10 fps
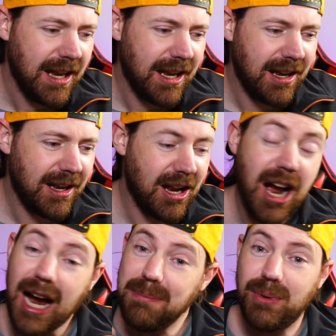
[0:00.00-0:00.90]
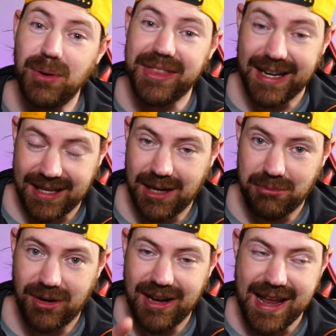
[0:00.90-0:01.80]
I bought that
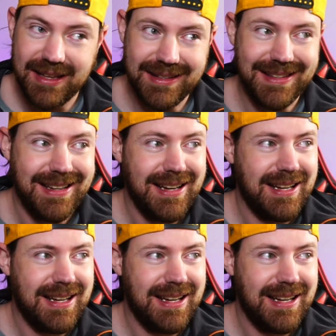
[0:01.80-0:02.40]
camera as